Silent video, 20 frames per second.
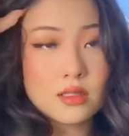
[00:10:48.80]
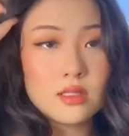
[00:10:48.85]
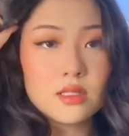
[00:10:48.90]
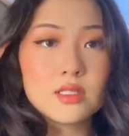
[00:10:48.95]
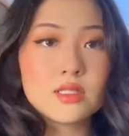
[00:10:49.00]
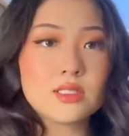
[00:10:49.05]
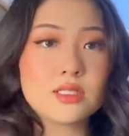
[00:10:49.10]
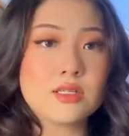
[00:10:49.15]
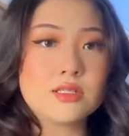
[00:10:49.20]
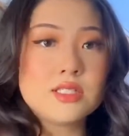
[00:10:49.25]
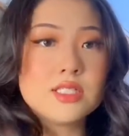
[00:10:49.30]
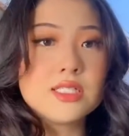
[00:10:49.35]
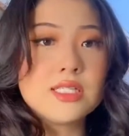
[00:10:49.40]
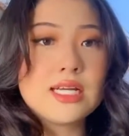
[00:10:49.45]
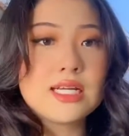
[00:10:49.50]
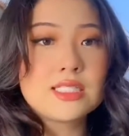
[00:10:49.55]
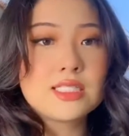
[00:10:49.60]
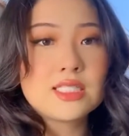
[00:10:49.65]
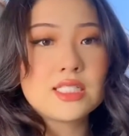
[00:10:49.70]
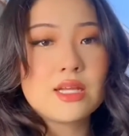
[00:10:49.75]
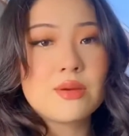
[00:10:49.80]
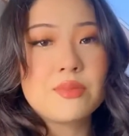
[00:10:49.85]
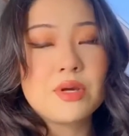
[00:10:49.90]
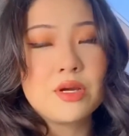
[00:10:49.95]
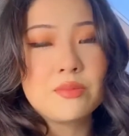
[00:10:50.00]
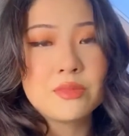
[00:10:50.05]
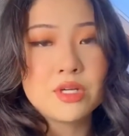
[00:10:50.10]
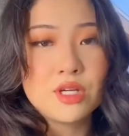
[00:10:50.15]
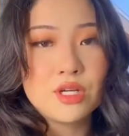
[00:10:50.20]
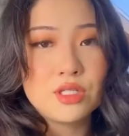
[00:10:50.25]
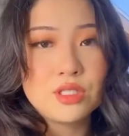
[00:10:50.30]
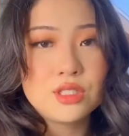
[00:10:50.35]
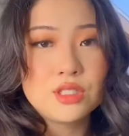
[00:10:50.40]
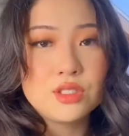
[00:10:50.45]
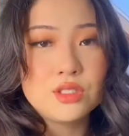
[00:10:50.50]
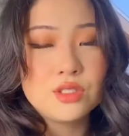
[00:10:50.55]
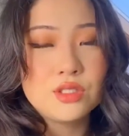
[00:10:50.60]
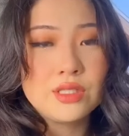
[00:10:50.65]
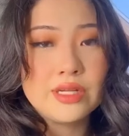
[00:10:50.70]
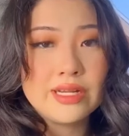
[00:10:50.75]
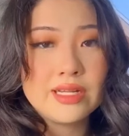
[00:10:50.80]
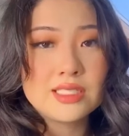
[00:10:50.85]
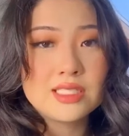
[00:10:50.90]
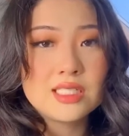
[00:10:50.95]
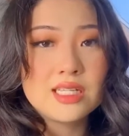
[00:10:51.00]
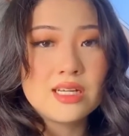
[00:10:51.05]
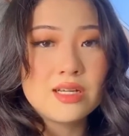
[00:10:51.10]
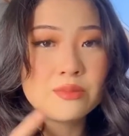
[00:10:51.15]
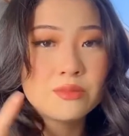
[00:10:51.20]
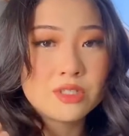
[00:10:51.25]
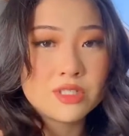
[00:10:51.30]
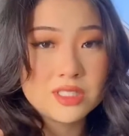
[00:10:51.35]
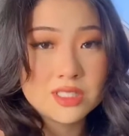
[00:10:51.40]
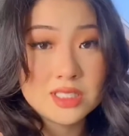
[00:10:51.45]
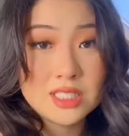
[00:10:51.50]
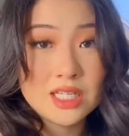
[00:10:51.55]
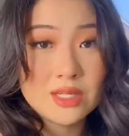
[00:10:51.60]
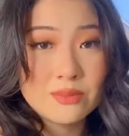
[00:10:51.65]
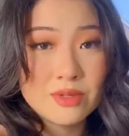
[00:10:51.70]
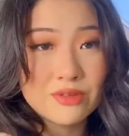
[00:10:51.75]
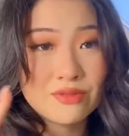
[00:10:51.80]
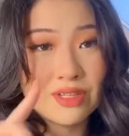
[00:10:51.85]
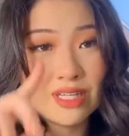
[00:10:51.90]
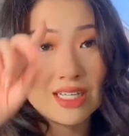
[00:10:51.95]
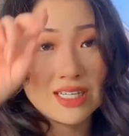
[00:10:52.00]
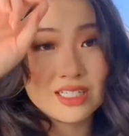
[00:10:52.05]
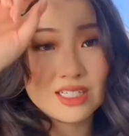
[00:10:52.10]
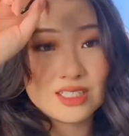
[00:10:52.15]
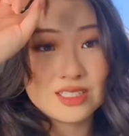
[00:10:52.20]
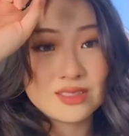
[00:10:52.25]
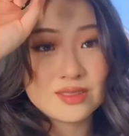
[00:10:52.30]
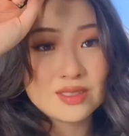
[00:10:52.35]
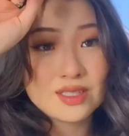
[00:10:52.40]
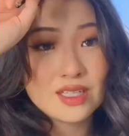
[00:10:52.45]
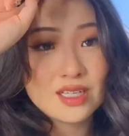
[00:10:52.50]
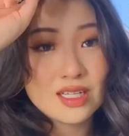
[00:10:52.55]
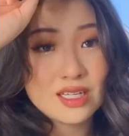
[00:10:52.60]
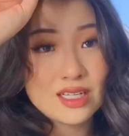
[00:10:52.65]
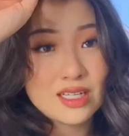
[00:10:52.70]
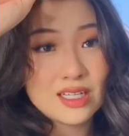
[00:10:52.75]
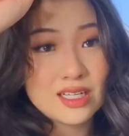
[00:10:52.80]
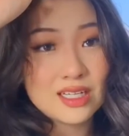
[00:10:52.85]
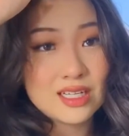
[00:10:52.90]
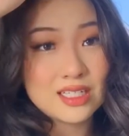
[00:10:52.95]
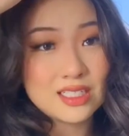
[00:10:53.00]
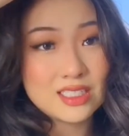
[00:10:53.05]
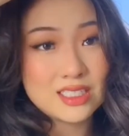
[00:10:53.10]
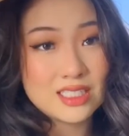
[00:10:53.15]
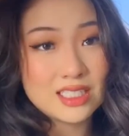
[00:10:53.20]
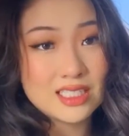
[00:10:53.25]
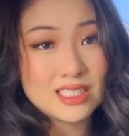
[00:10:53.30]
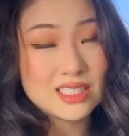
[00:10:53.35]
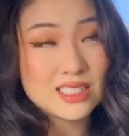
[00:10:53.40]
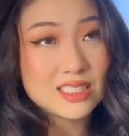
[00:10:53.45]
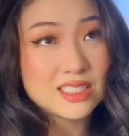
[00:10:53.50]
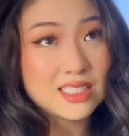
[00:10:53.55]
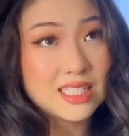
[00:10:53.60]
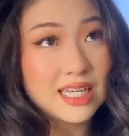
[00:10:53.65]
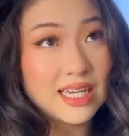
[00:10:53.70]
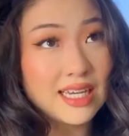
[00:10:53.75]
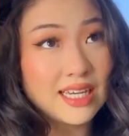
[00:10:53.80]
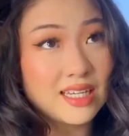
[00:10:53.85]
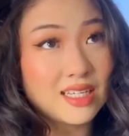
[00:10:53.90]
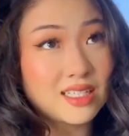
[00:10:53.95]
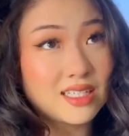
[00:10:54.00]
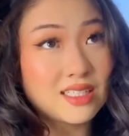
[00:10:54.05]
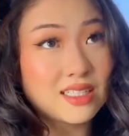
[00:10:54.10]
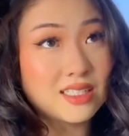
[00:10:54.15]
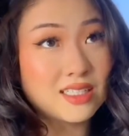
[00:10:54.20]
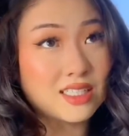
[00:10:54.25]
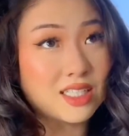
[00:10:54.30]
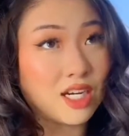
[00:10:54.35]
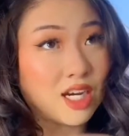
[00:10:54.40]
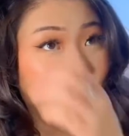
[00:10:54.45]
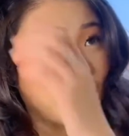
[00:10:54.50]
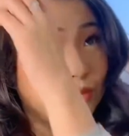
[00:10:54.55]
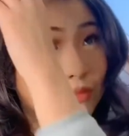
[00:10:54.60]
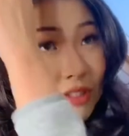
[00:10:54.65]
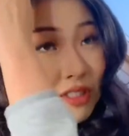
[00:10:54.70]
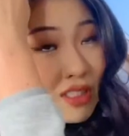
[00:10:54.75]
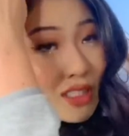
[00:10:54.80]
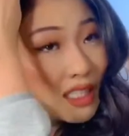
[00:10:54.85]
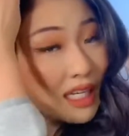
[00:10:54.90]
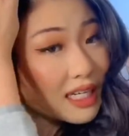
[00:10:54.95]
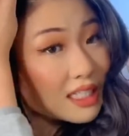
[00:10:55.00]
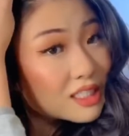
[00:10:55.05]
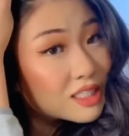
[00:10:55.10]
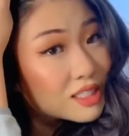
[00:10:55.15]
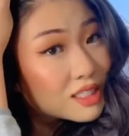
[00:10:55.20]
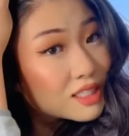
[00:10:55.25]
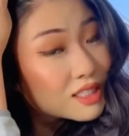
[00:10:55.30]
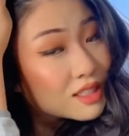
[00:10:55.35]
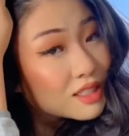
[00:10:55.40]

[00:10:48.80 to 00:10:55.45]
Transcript: Now the next step I'm going to do is I'm going to take my finger and just take the upper section